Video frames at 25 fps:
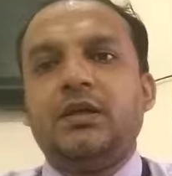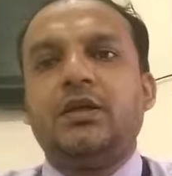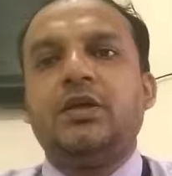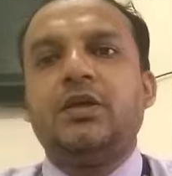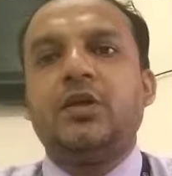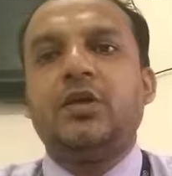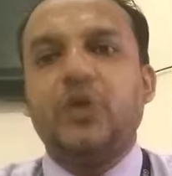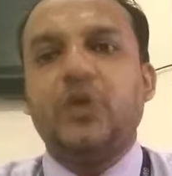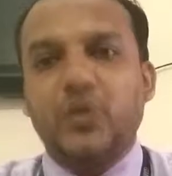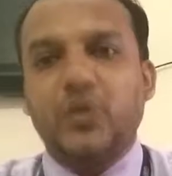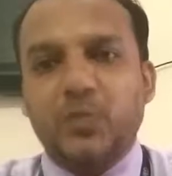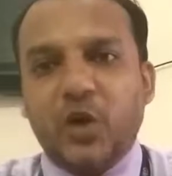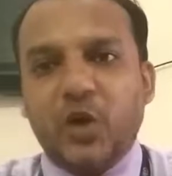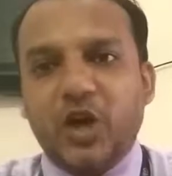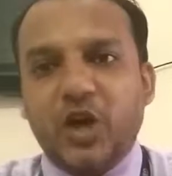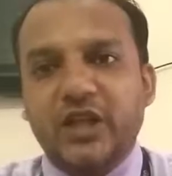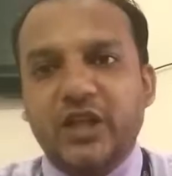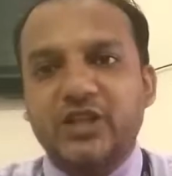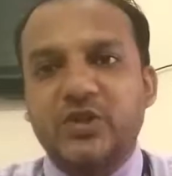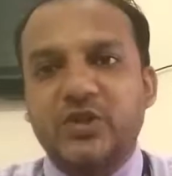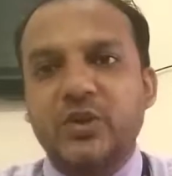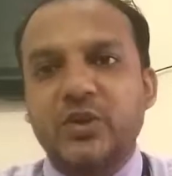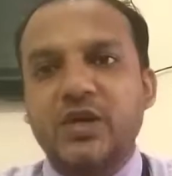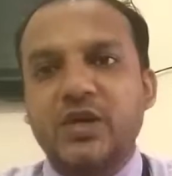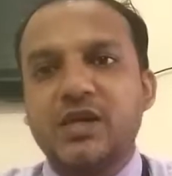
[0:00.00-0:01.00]
Good morning,
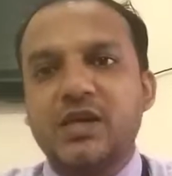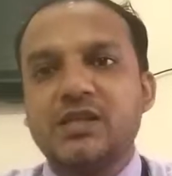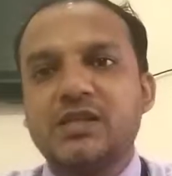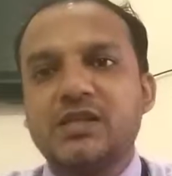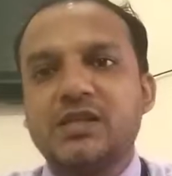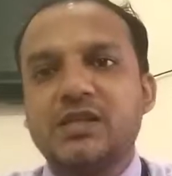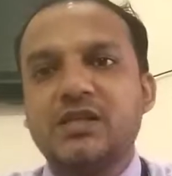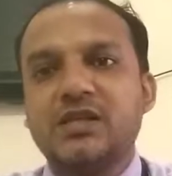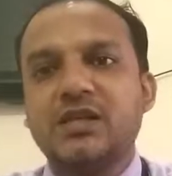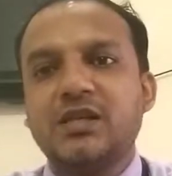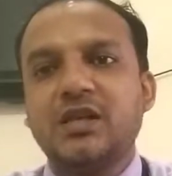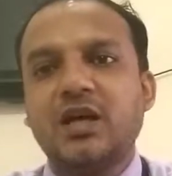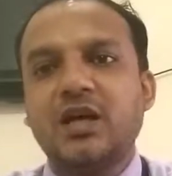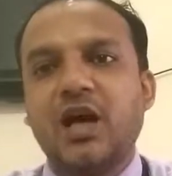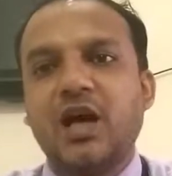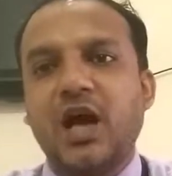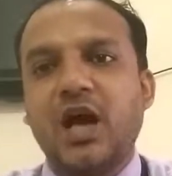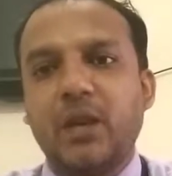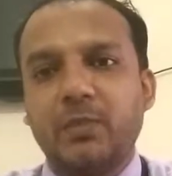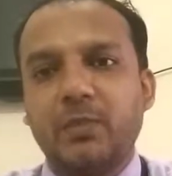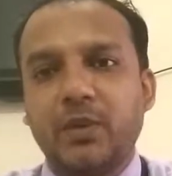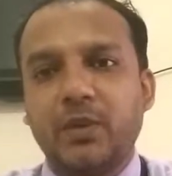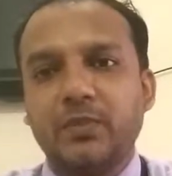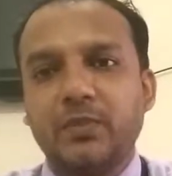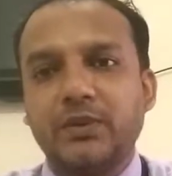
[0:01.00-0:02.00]
students.
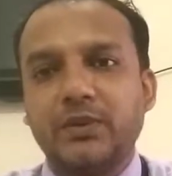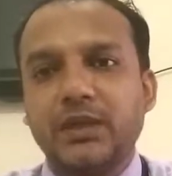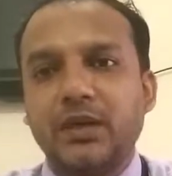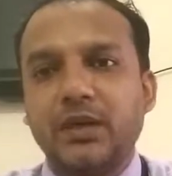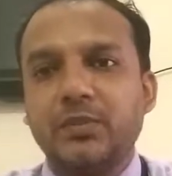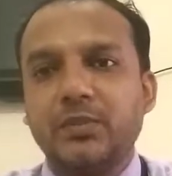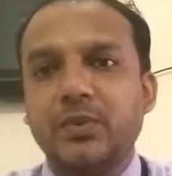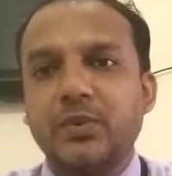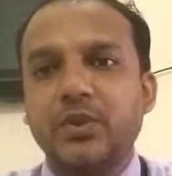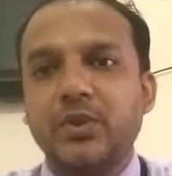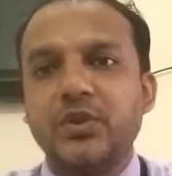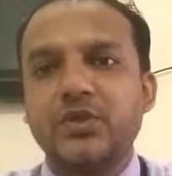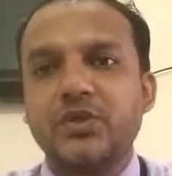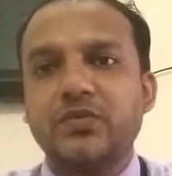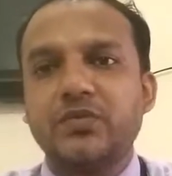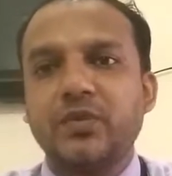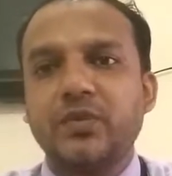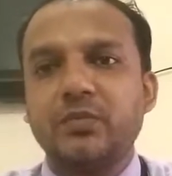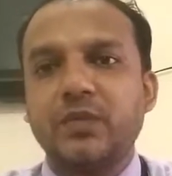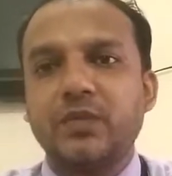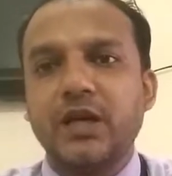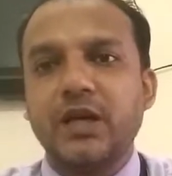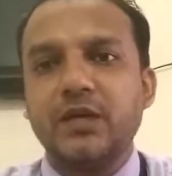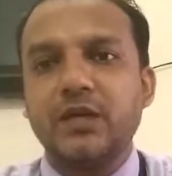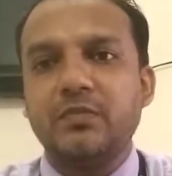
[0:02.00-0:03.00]
I'm Amitabh Ghosh
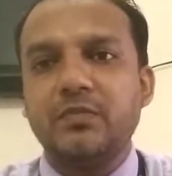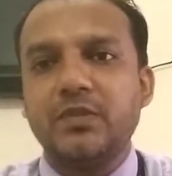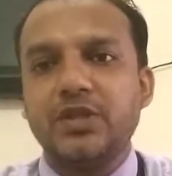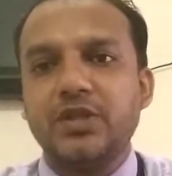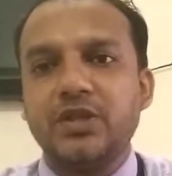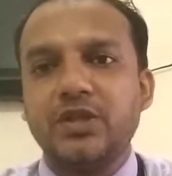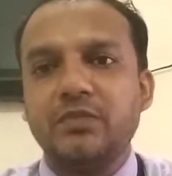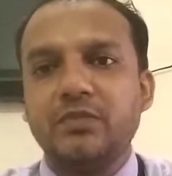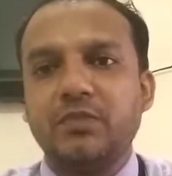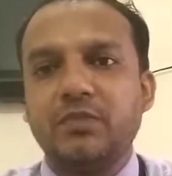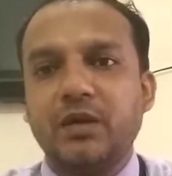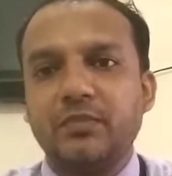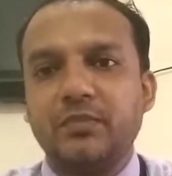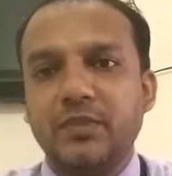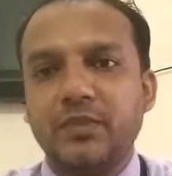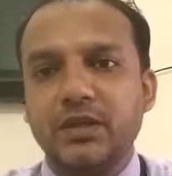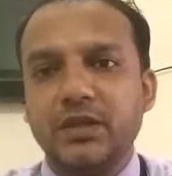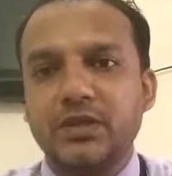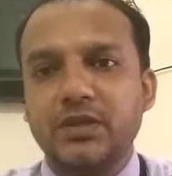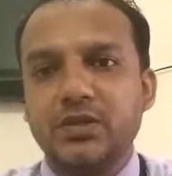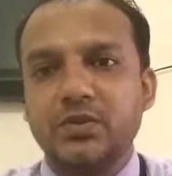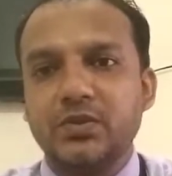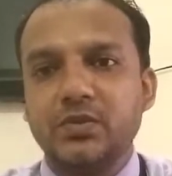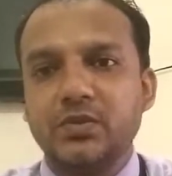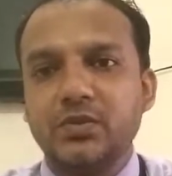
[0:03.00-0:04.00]
from Great Mission Public
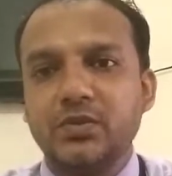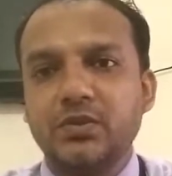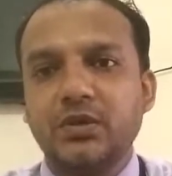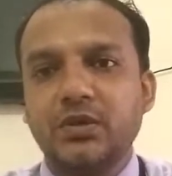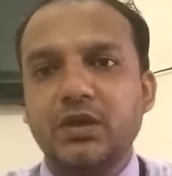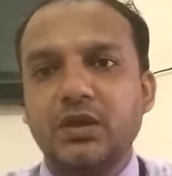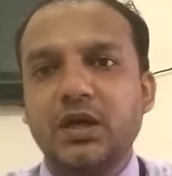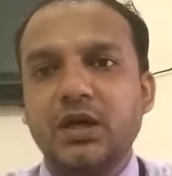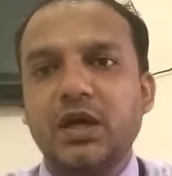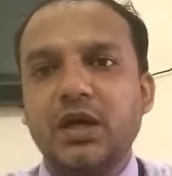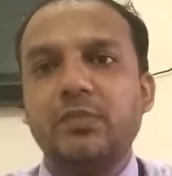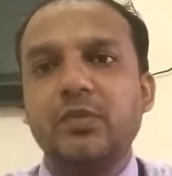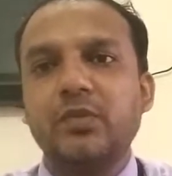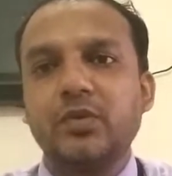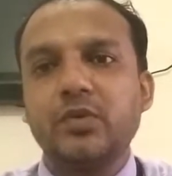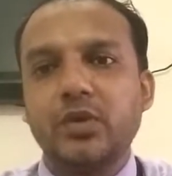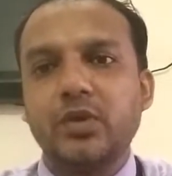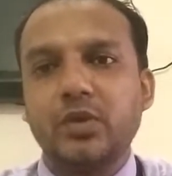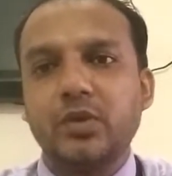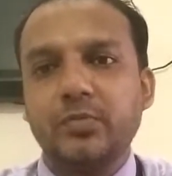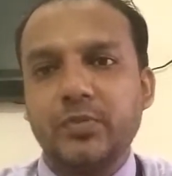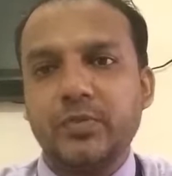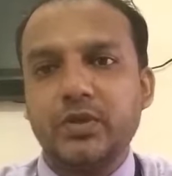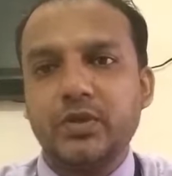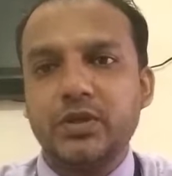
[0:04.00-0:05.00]
School, and I'm a
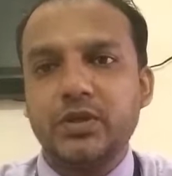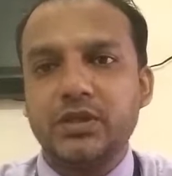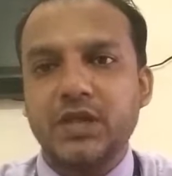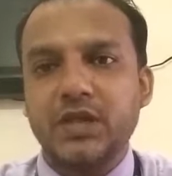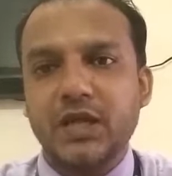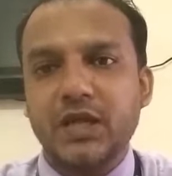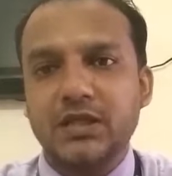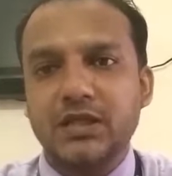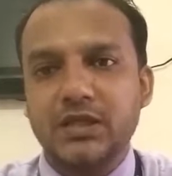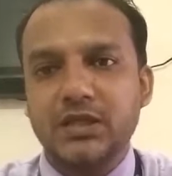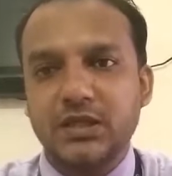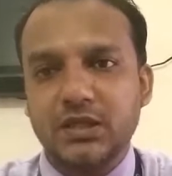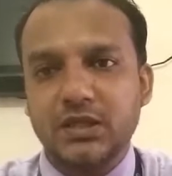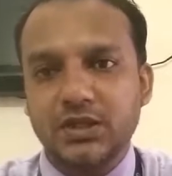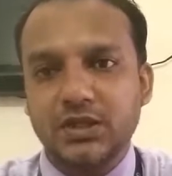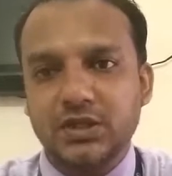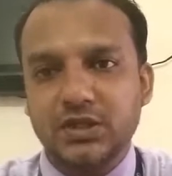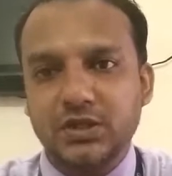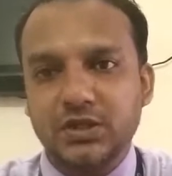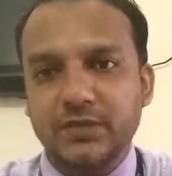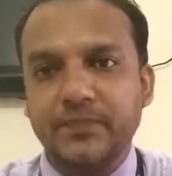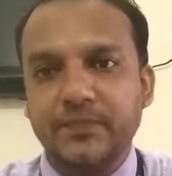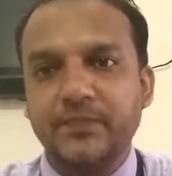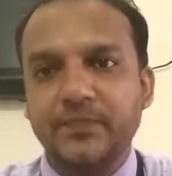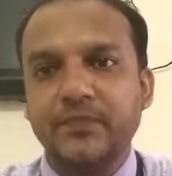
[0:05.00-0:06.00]
computer science
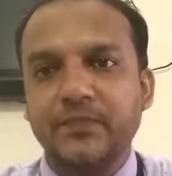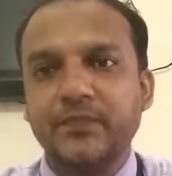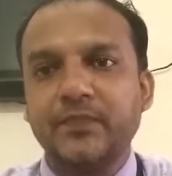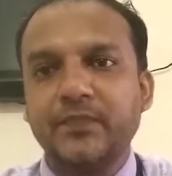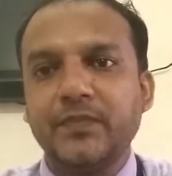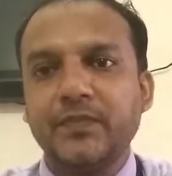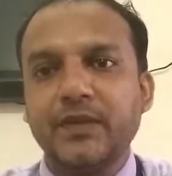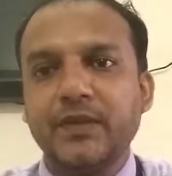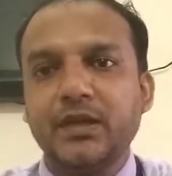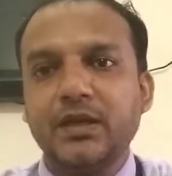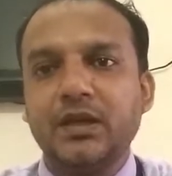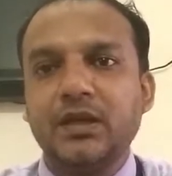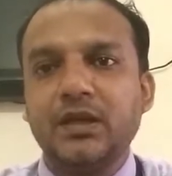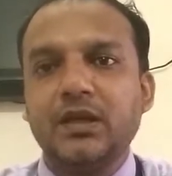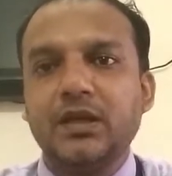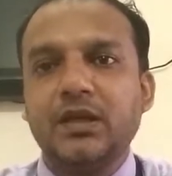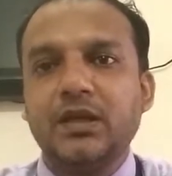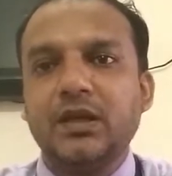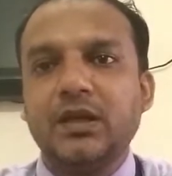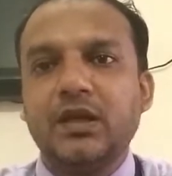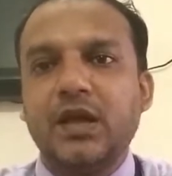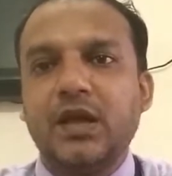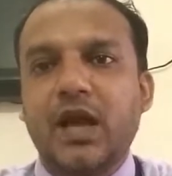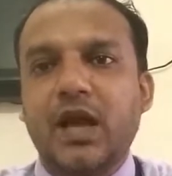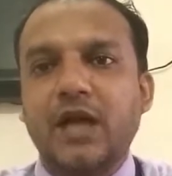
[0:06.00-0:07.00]
teacher.
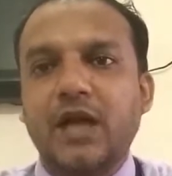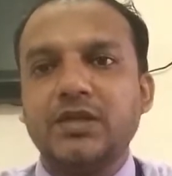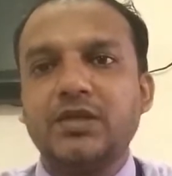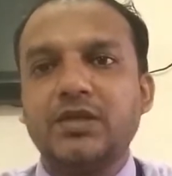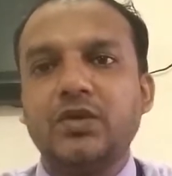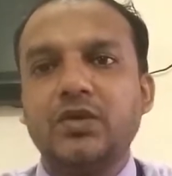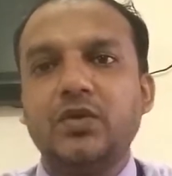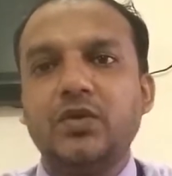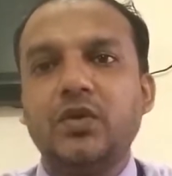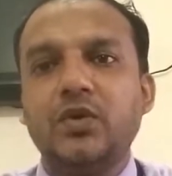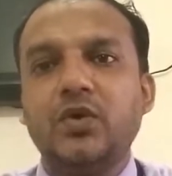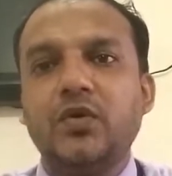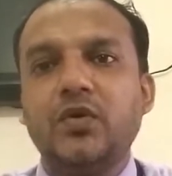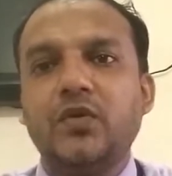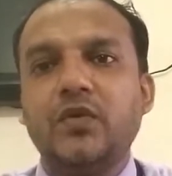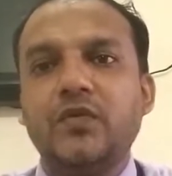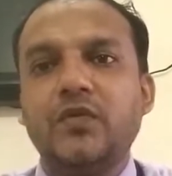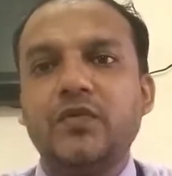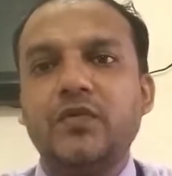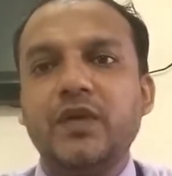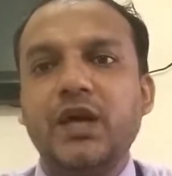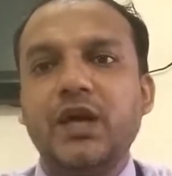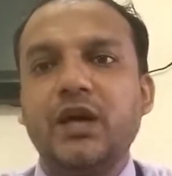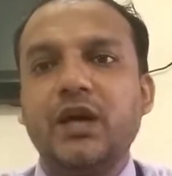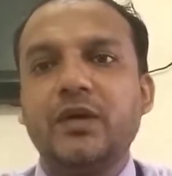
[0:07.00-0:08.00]
As you know,
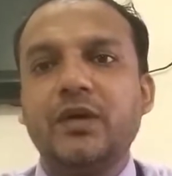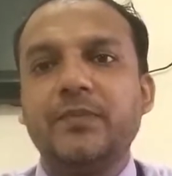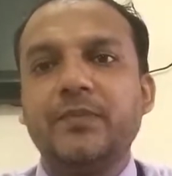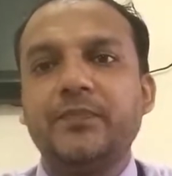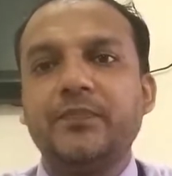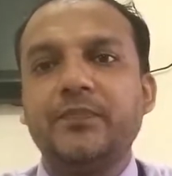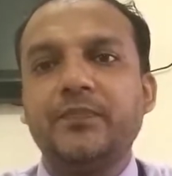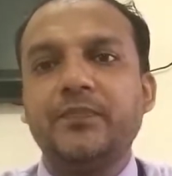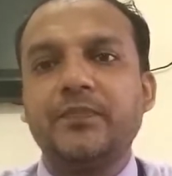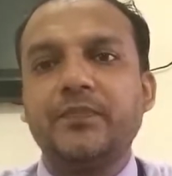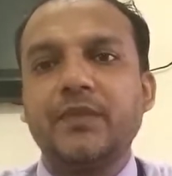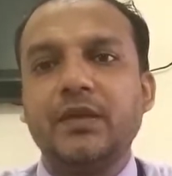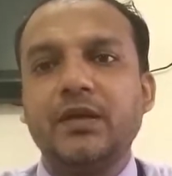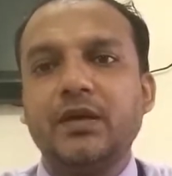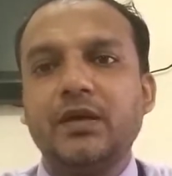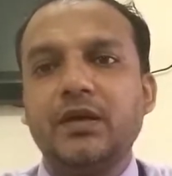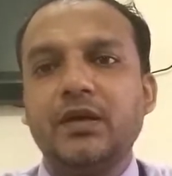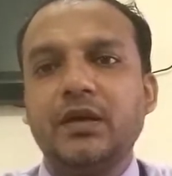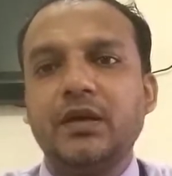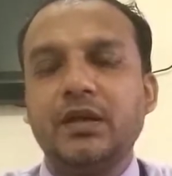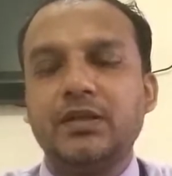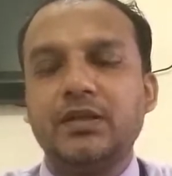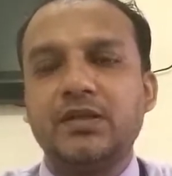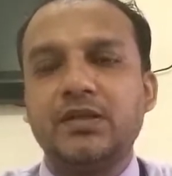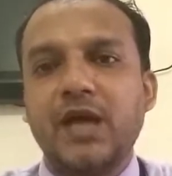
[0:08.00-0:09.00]
we are
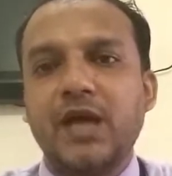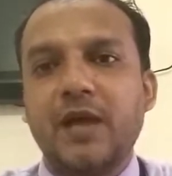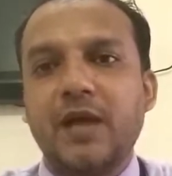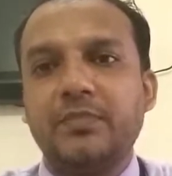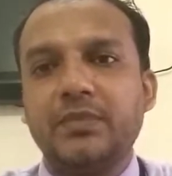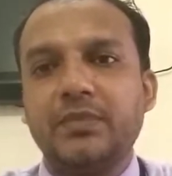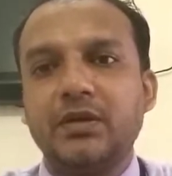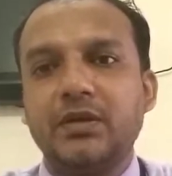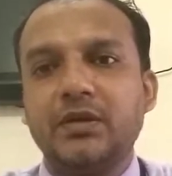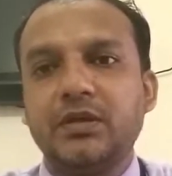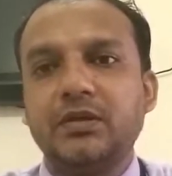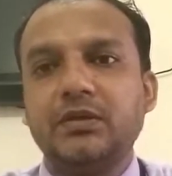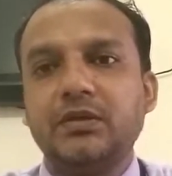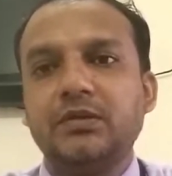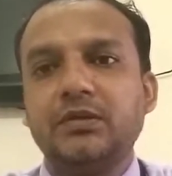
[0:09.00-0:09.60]
in a chapter